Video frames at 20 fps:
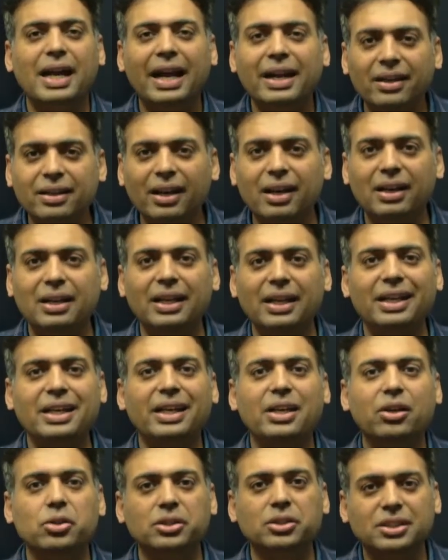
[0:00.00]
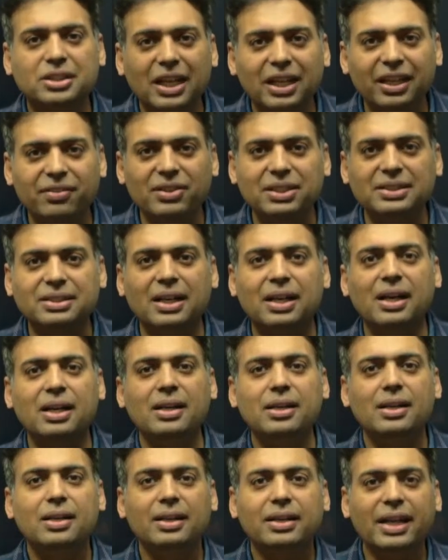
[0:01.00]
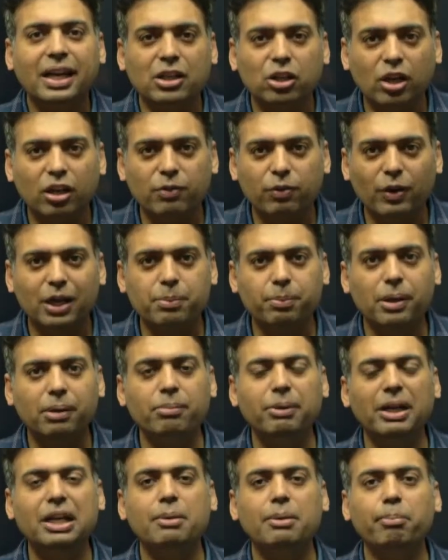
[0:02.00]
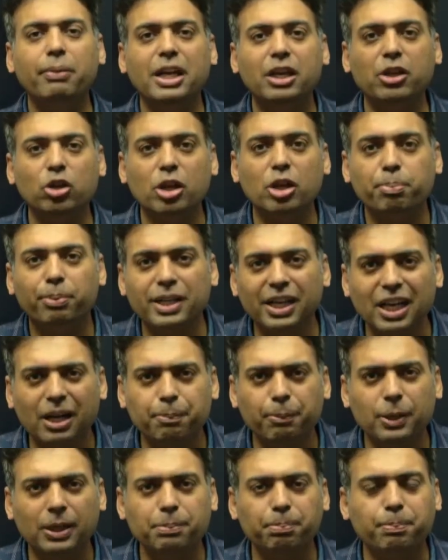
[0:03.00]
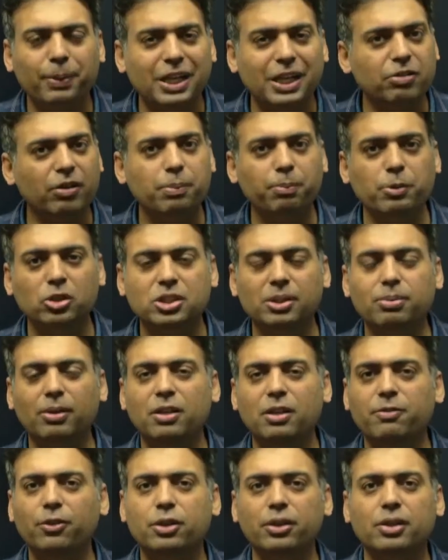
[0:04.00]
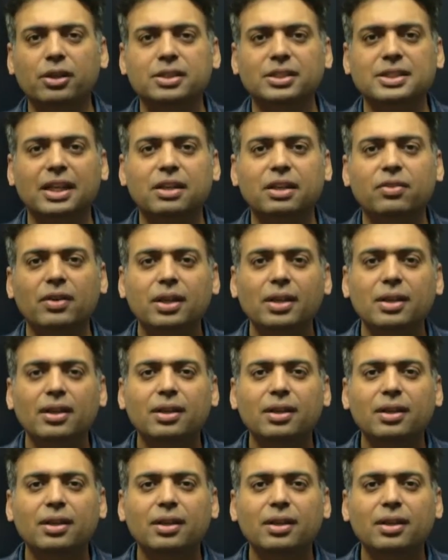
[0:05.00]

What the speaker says: enter legally on study visa, get your work permit, make your PR pathway possible for yourself.